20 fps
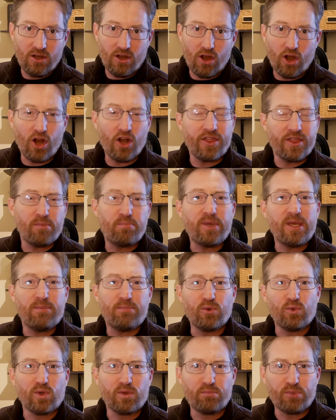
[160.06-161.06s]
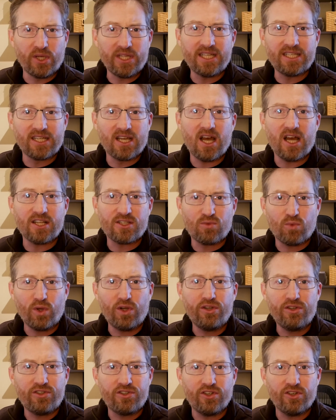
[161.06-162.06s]
on the people we're bringing God's
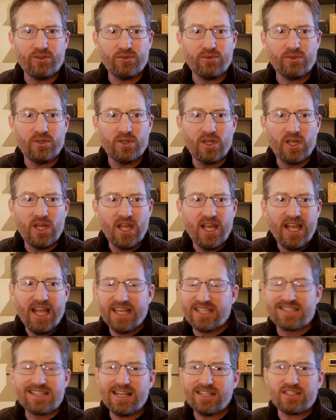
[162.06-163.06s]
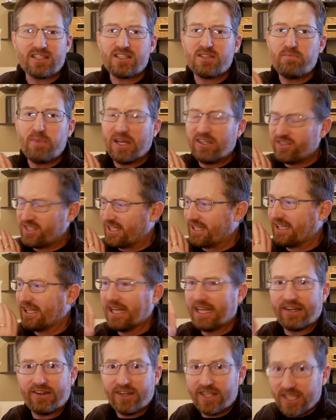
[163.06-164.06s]
word to. It's not just about
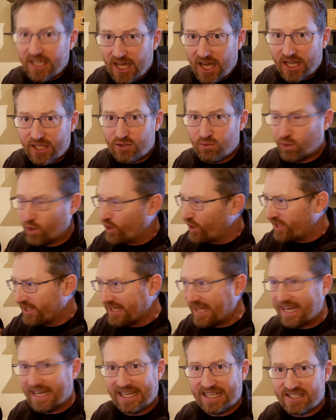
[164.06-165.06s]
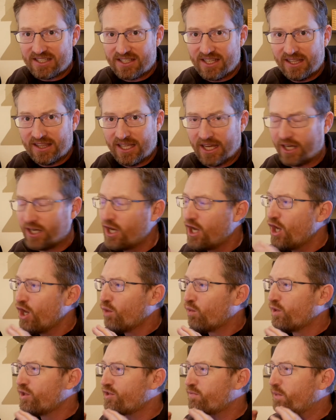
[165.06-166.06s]
declaring God's word and letting it sit there.
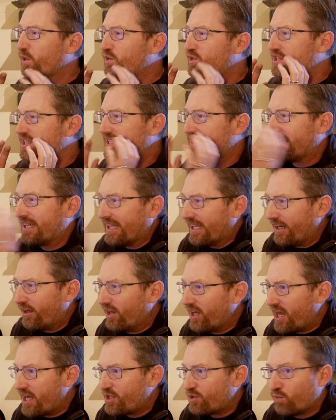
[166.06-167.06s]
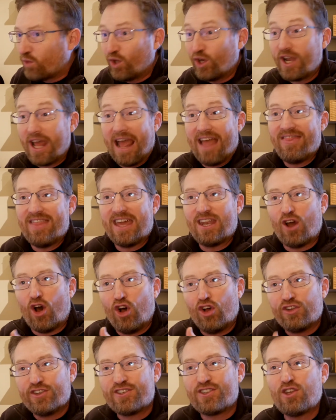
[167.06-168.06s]
We're supposed to declare God's word and then
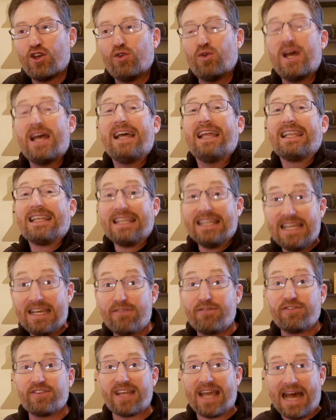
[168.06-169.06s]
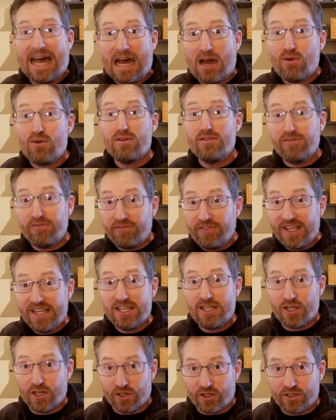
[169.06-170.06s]
also lift our
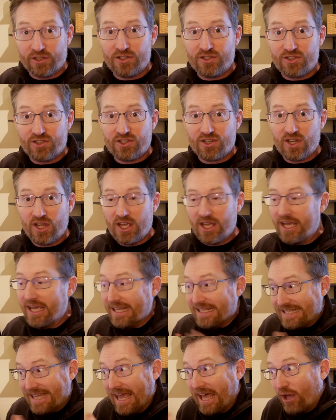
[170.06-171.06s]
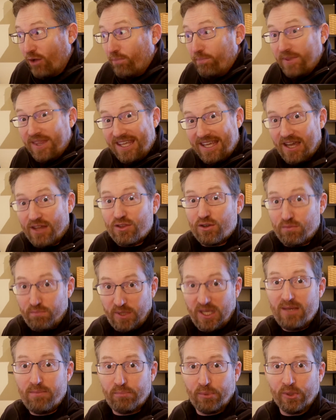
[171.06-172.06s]
fingers to help the other
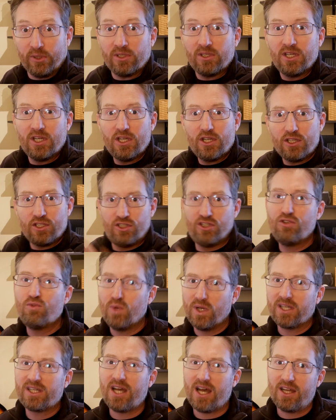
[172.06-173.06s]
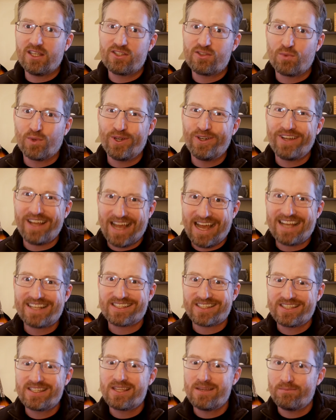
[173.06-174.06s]
people do what God's word
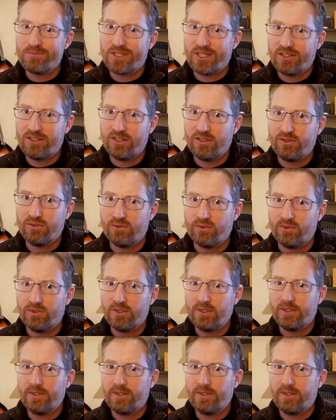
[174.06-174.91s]
asks them to do.